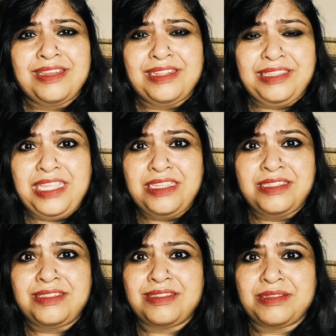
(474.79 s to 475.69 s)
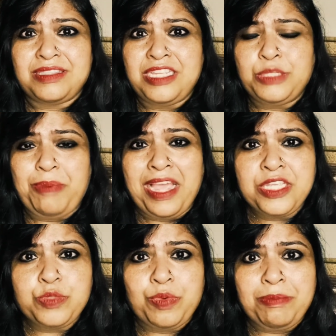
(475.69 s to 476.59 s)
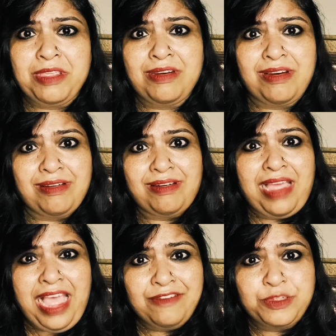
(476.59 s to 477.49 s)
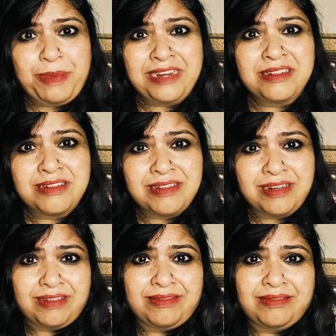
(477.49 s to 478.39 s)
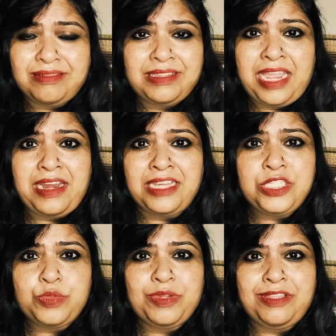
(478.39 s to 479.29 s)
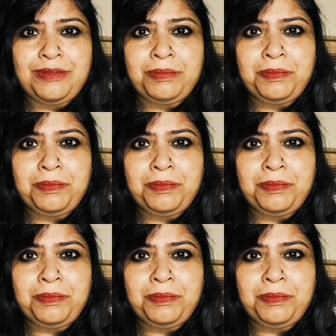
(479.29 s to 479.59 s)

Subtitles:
these pious women have spent their nights with him.